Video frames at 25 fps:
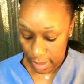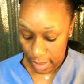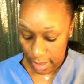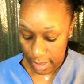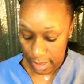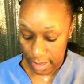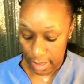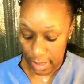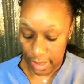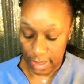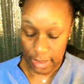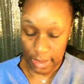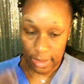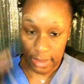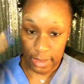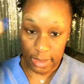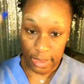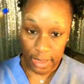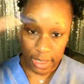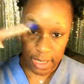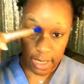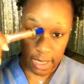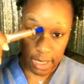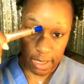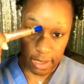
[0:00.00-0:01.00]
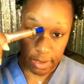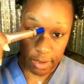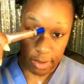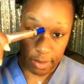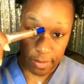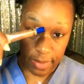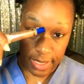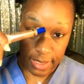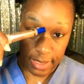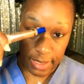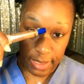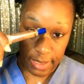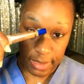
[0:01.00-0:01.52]
is the Color
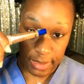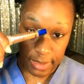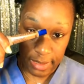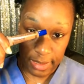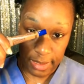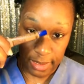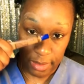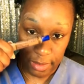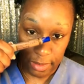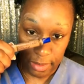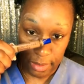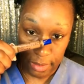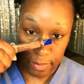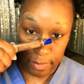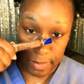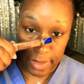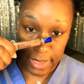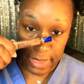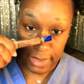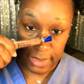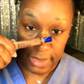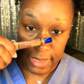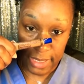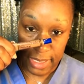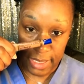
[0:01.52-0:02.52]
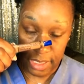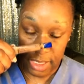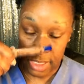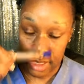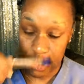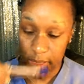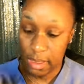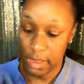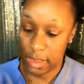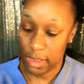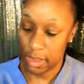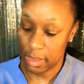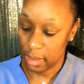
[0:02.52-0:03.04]
Correcting Concealer by
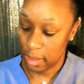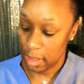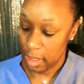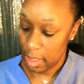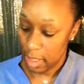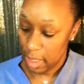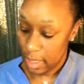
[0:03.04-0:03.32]
Senegence.